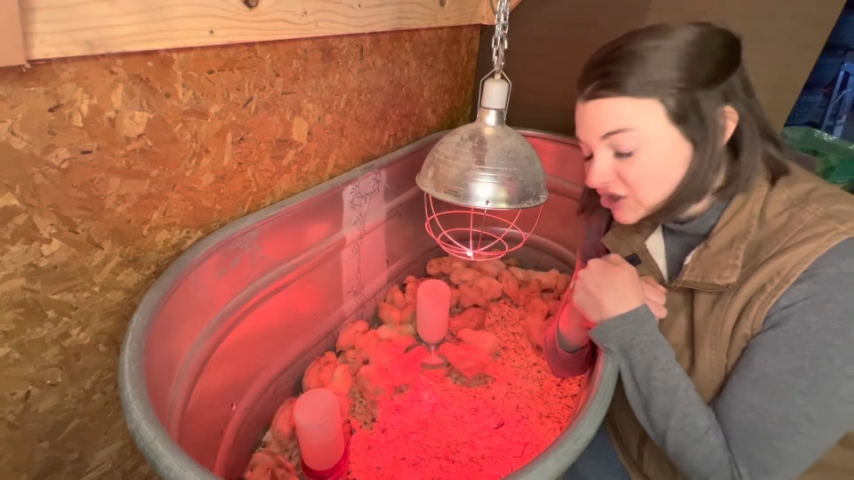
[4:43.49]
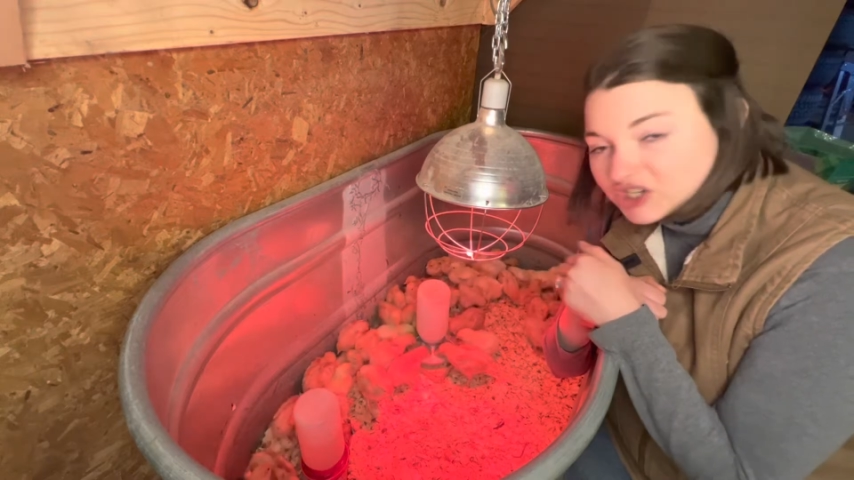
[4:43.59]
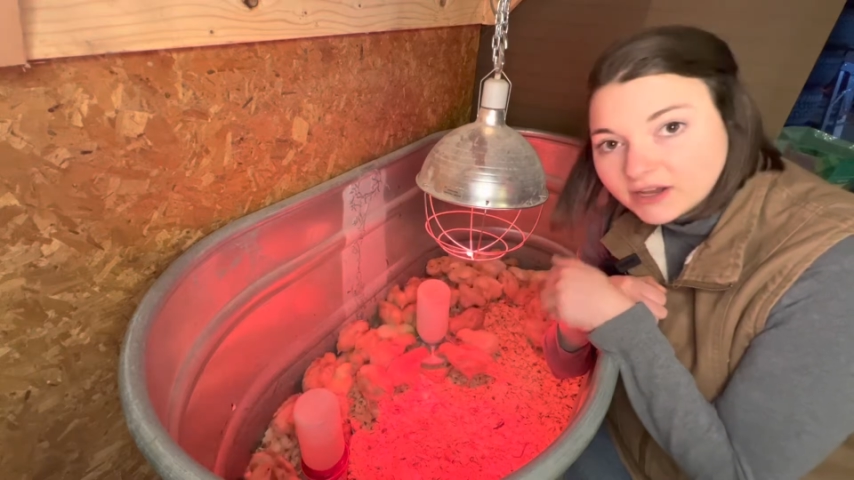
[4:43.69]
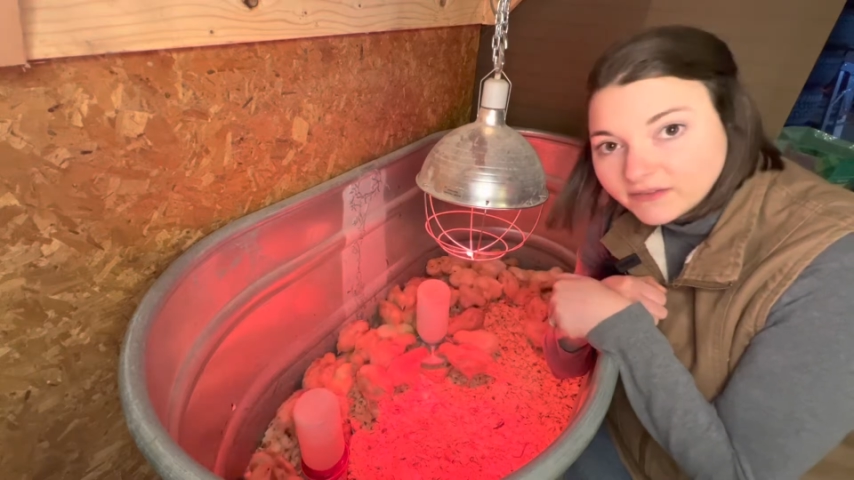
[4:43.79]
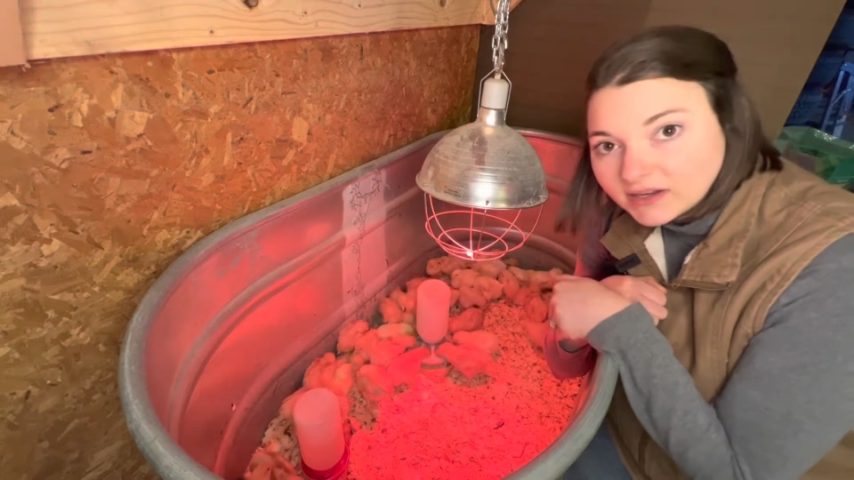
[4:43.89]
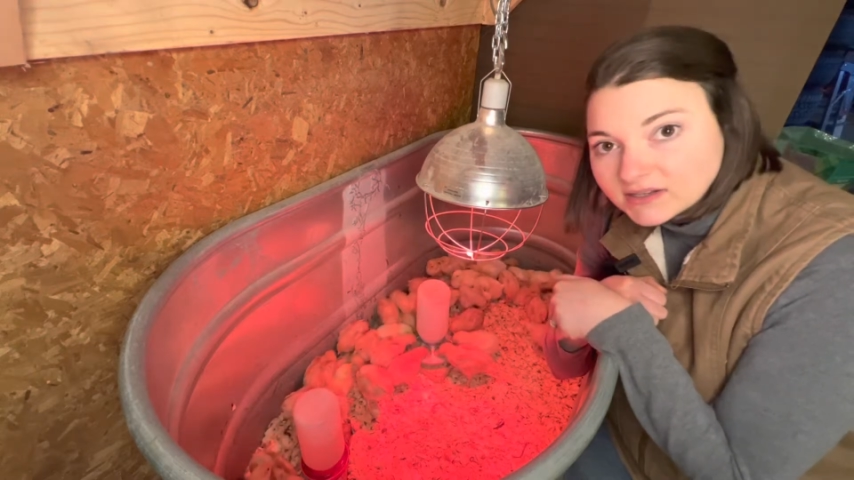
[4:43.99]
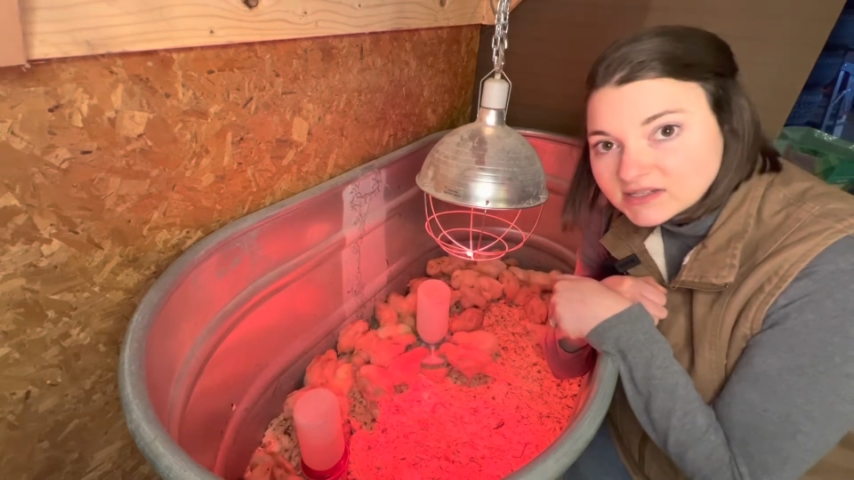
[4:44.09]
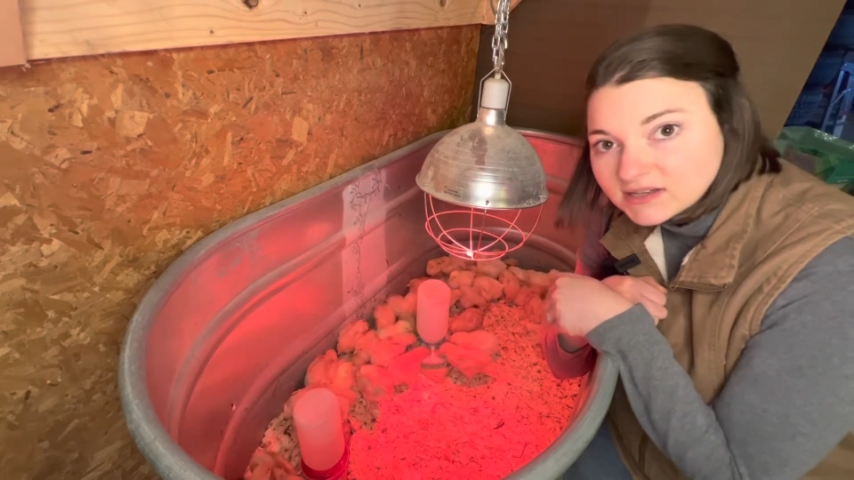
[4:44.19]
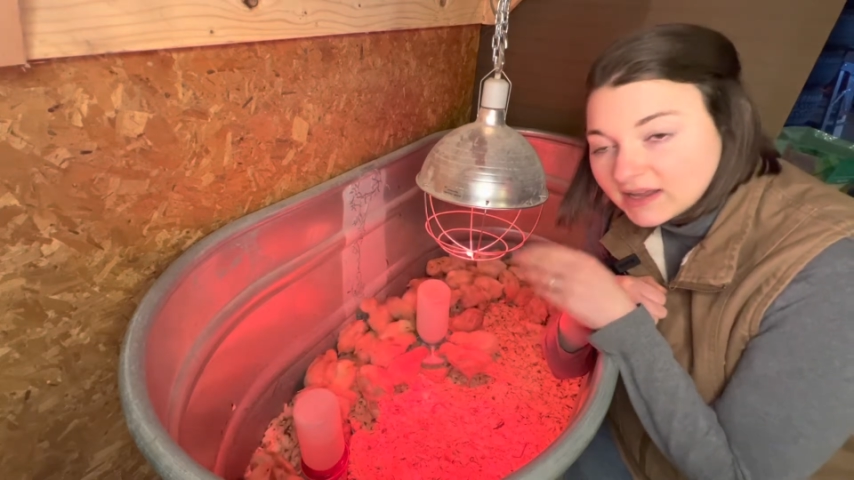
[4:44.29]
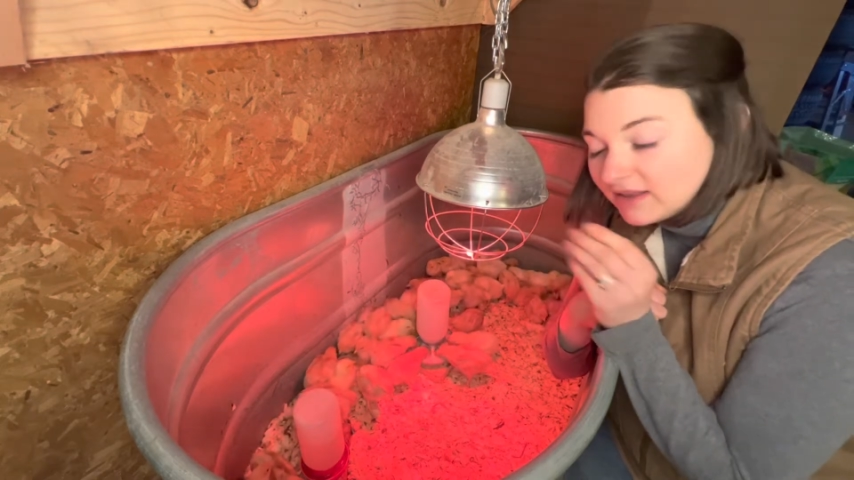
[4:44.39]

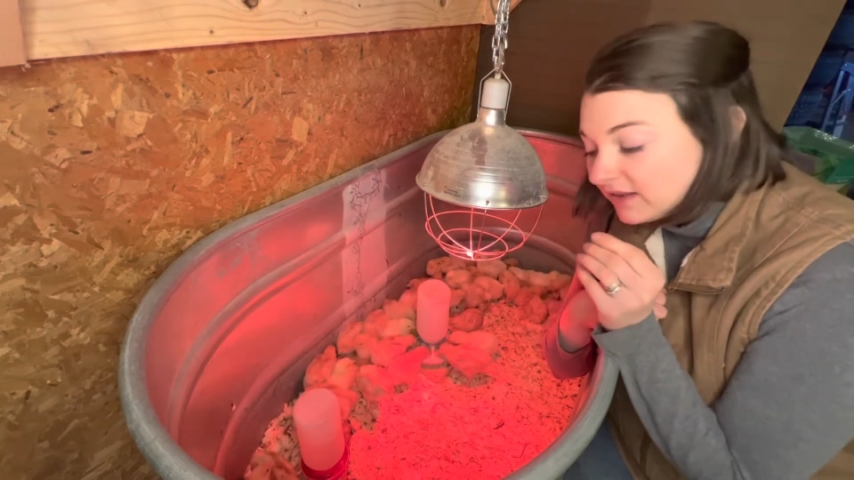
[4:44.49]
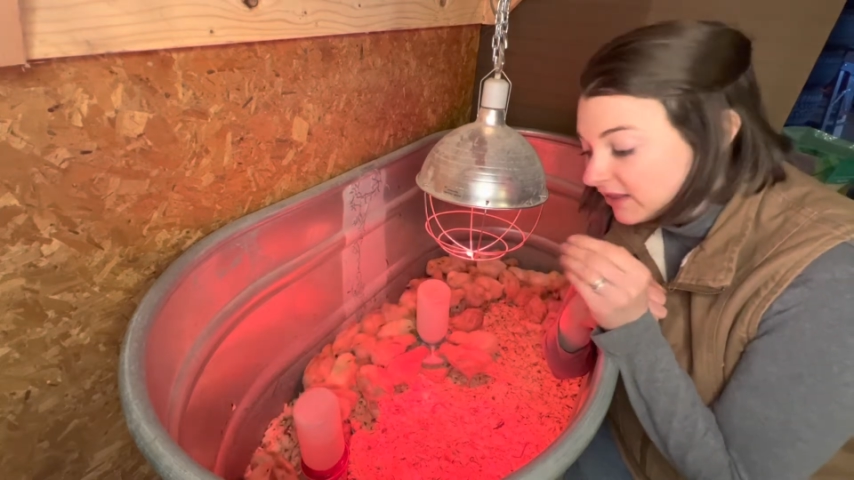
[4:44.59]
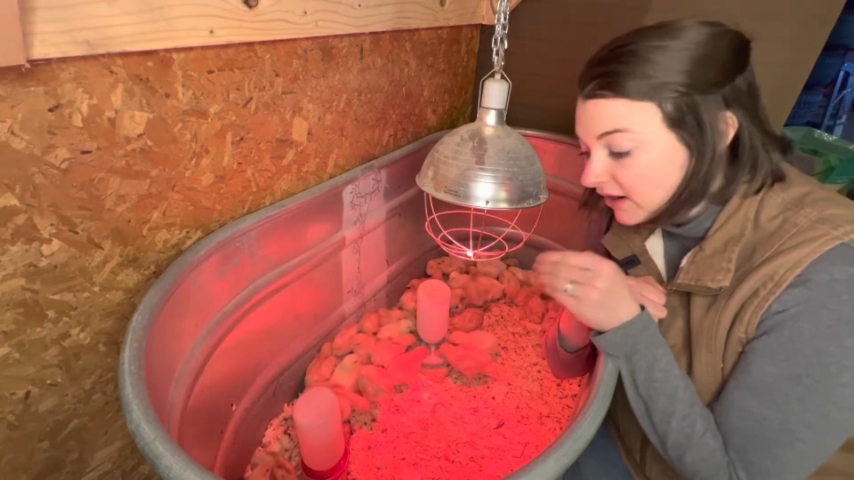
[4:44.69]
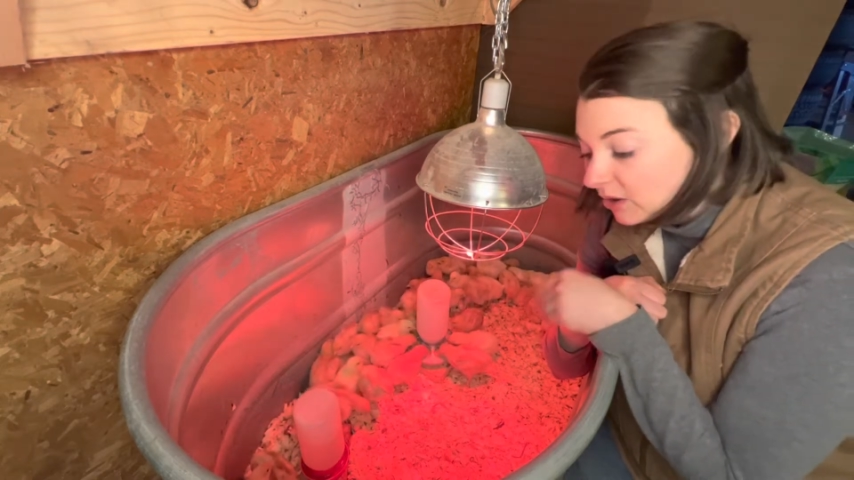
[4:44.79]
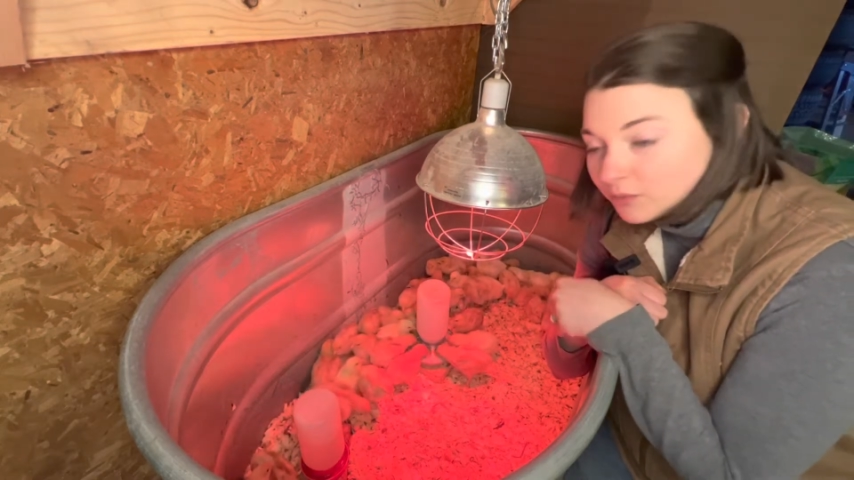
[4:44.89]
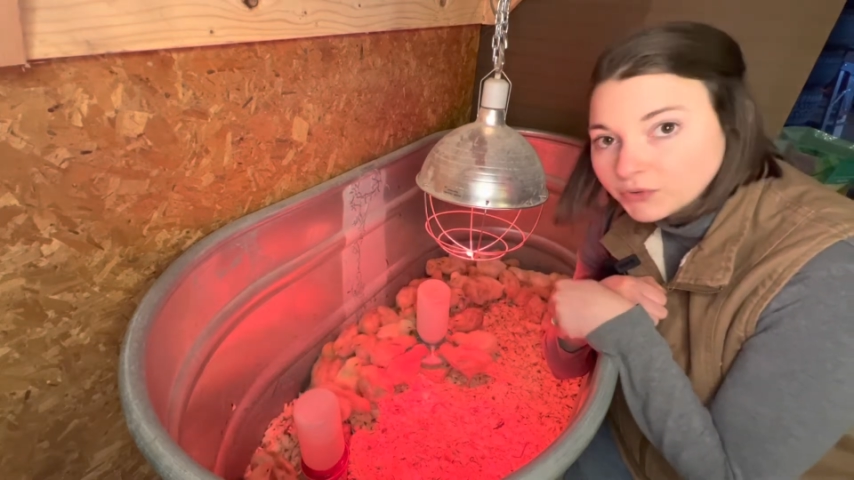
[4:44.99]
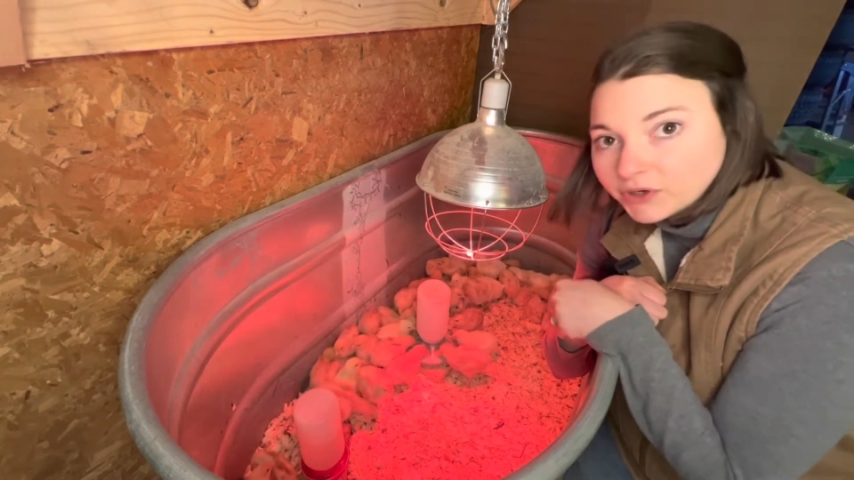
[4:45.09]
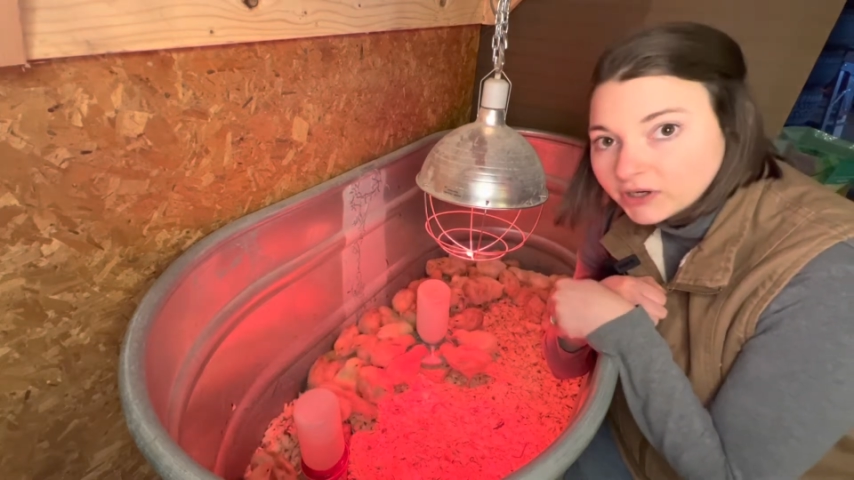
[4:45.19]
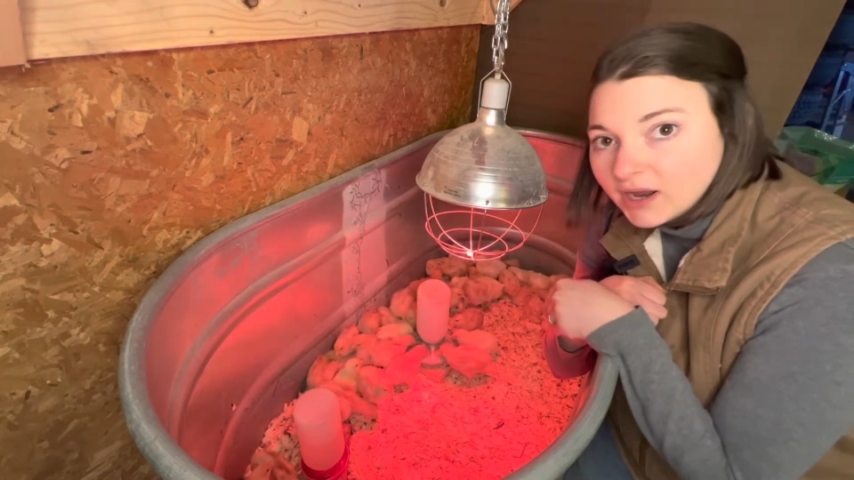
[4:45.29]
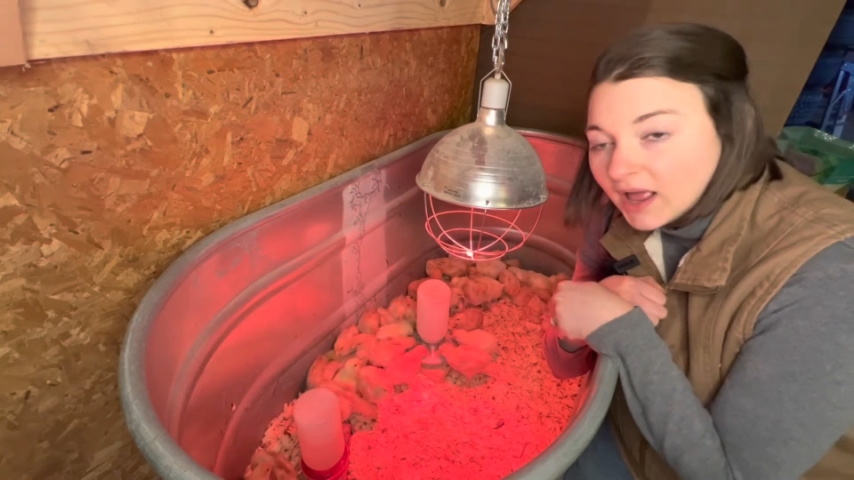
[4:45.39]
shavings in their
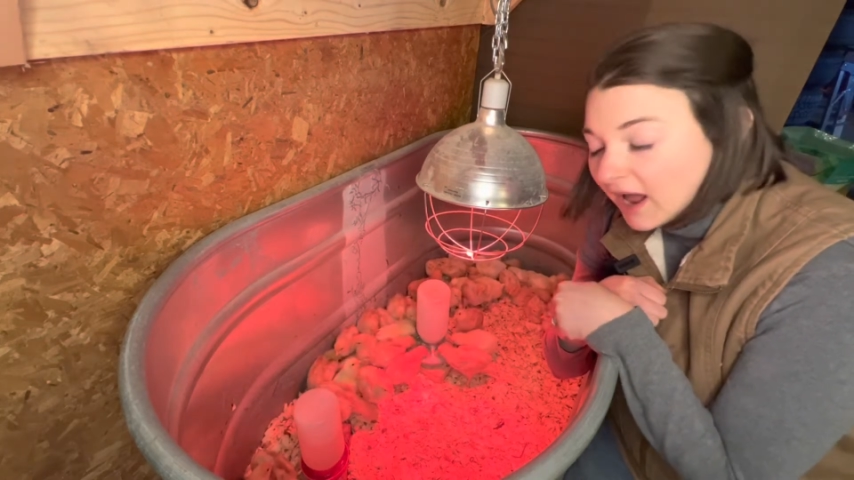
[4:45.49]
brooder,